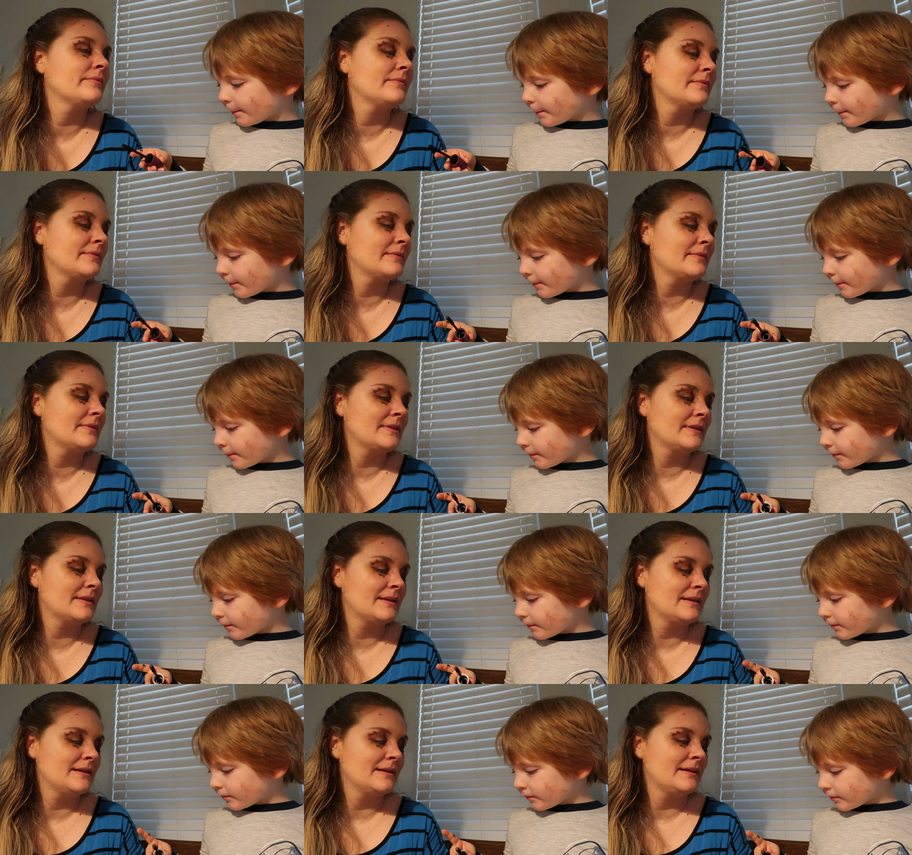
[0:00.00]

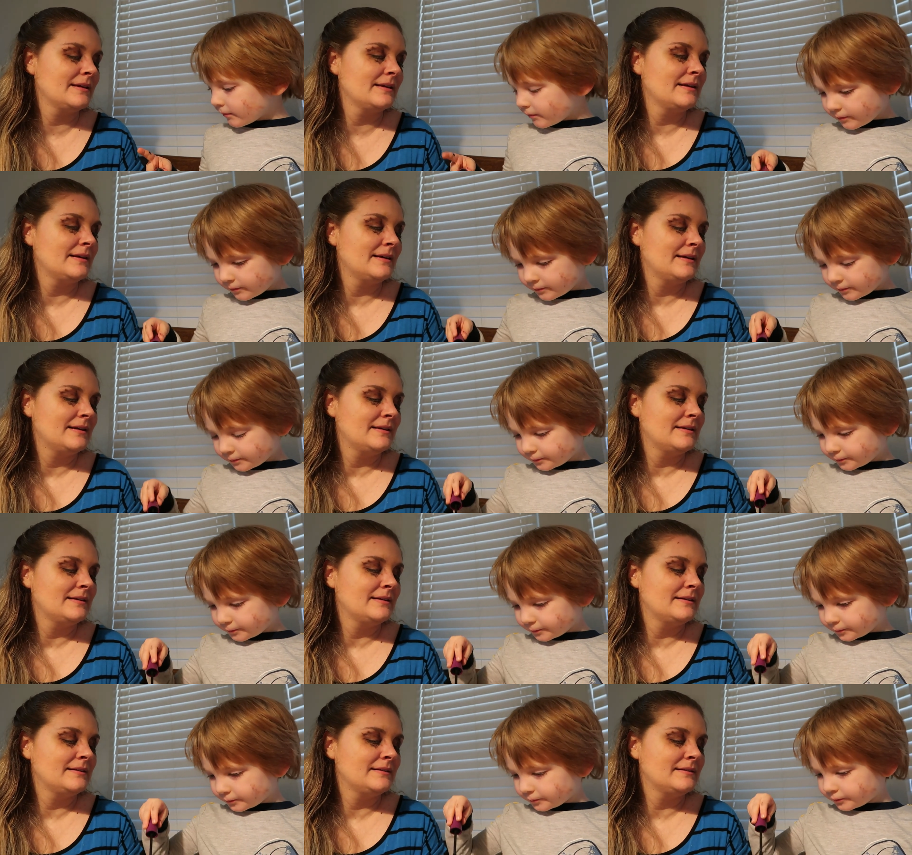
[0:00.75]

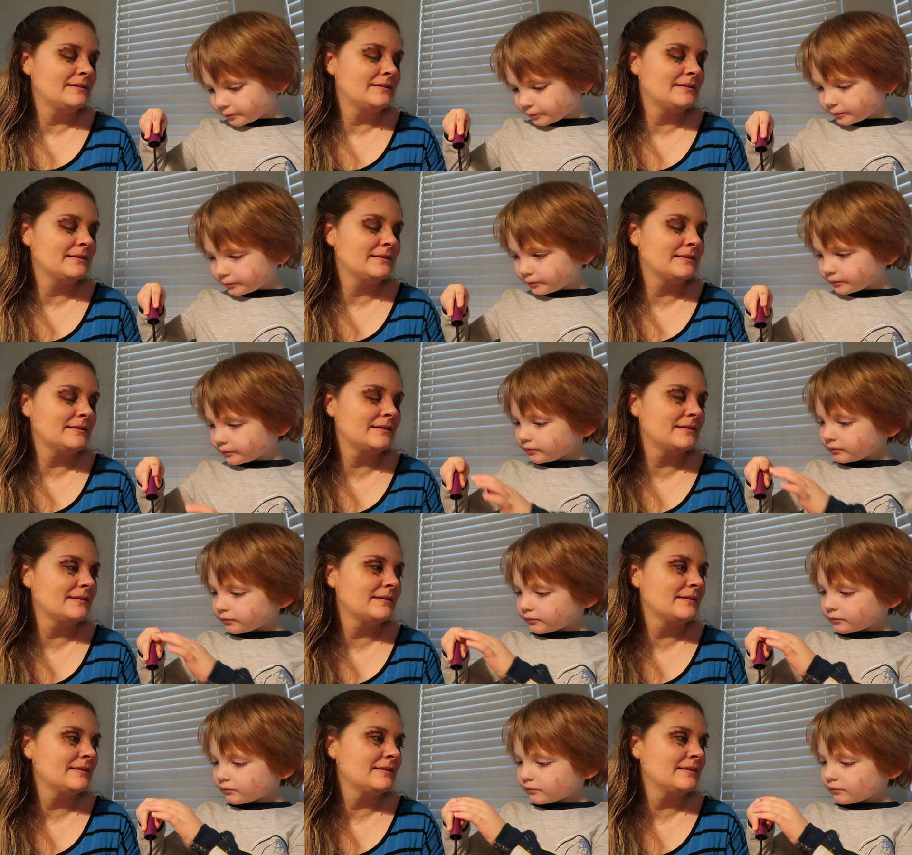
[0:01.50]

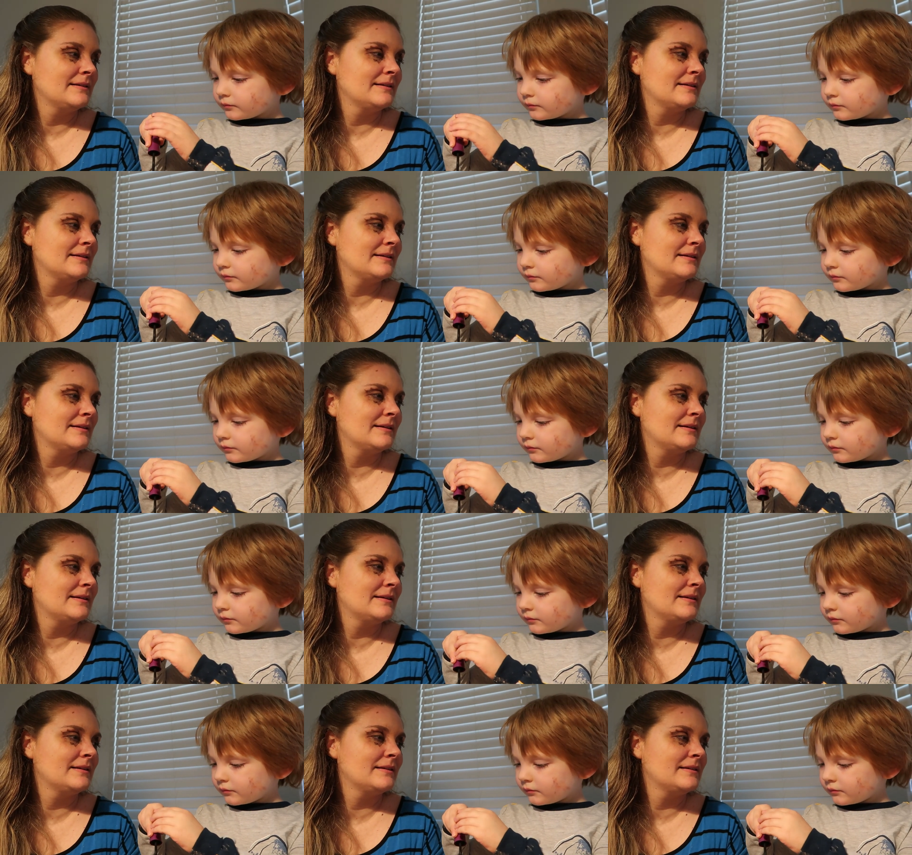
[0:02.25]

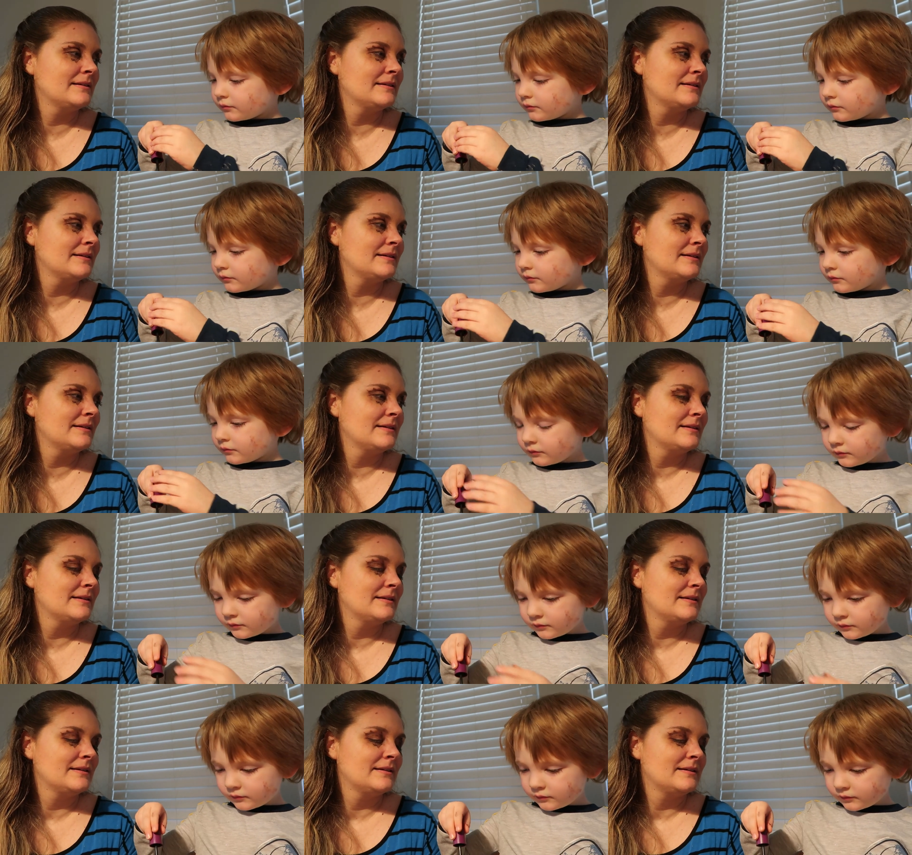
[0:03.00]

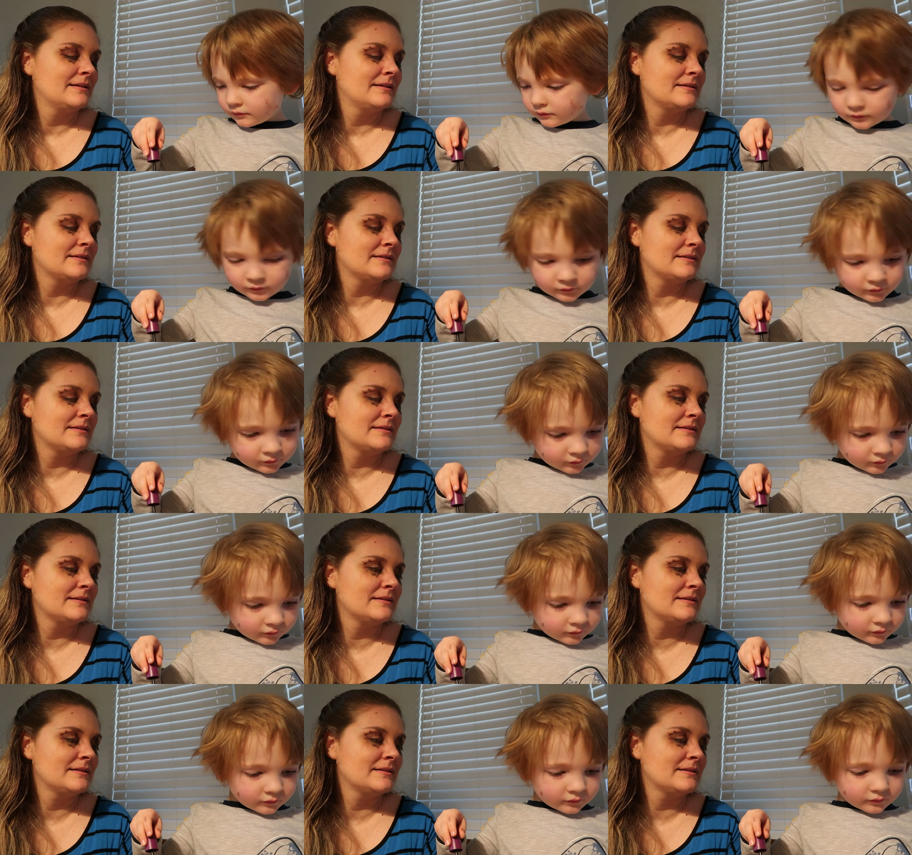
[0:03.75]

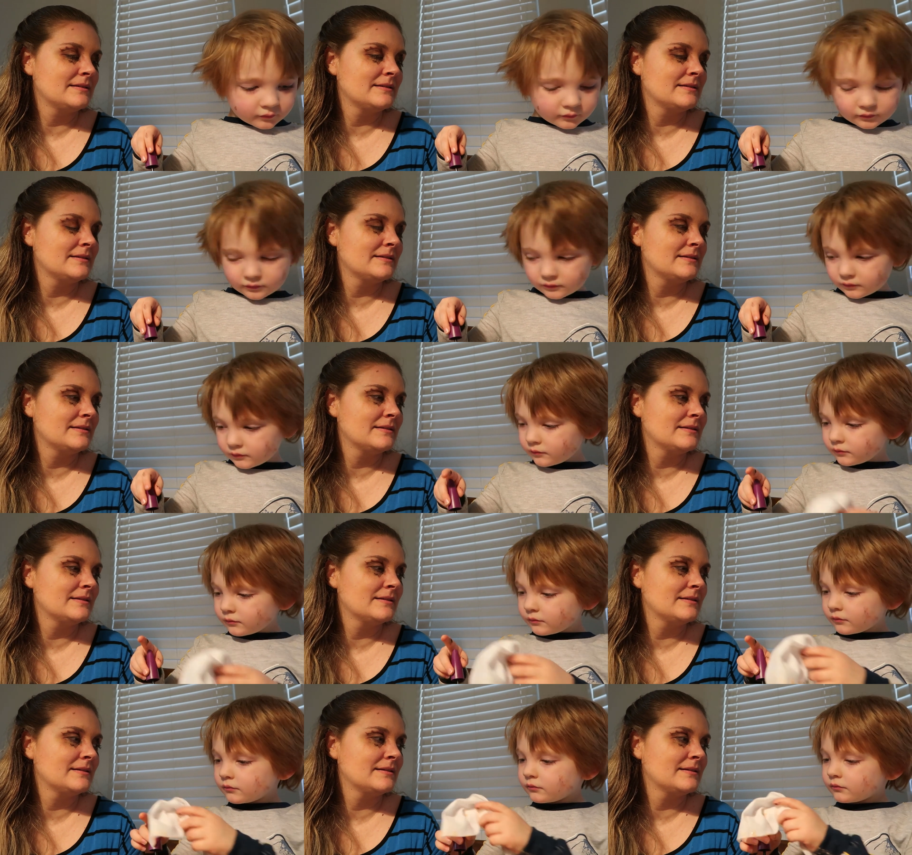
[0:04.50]

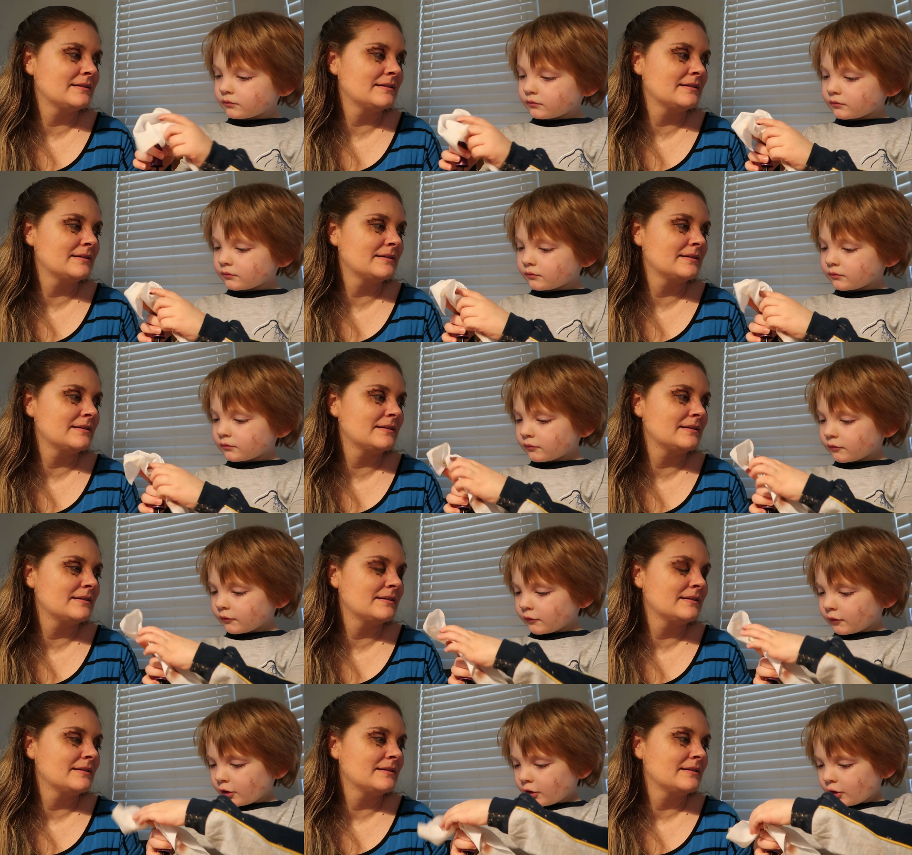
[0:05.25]

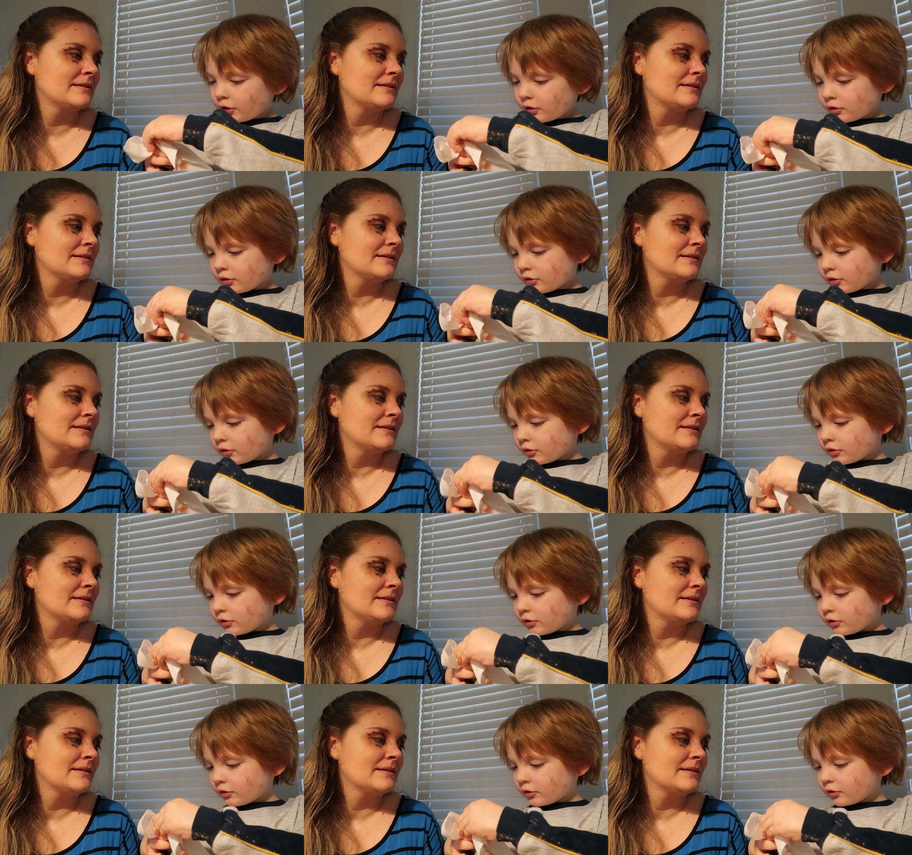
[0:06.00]

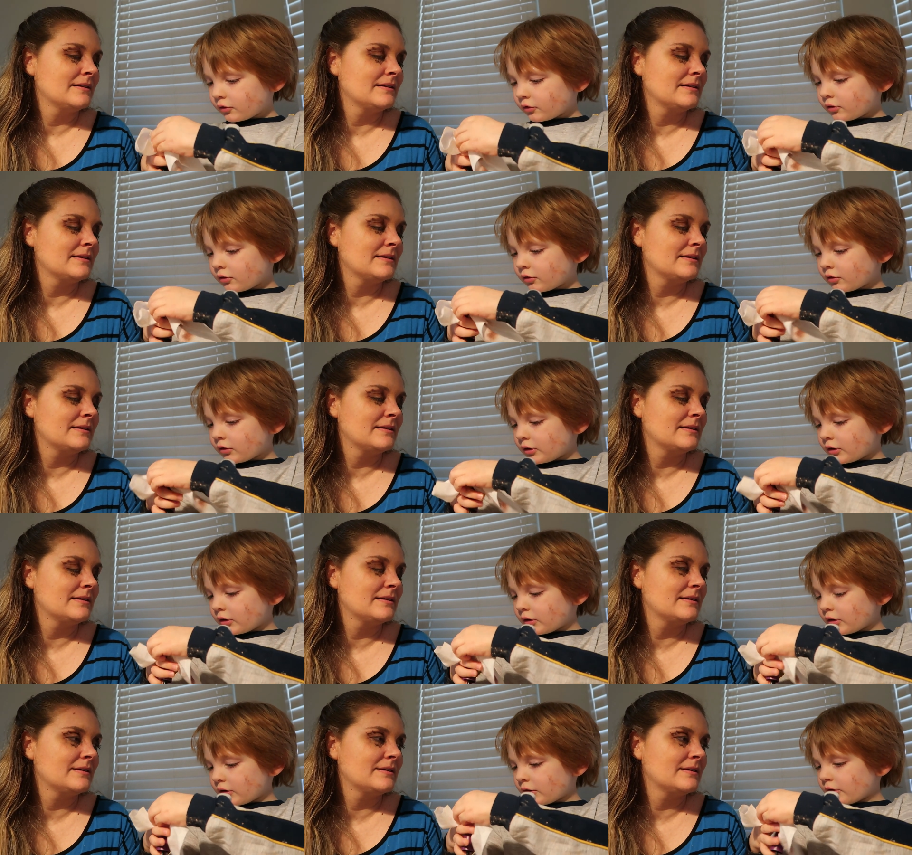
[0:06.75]

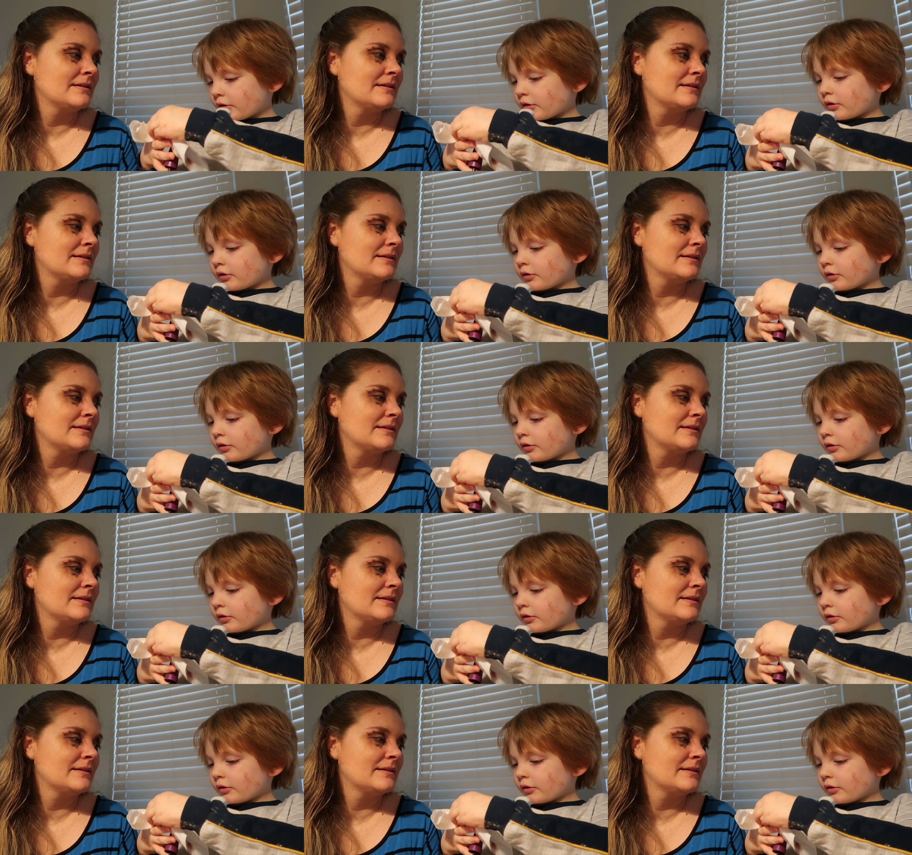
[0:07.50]
Nobody speaks.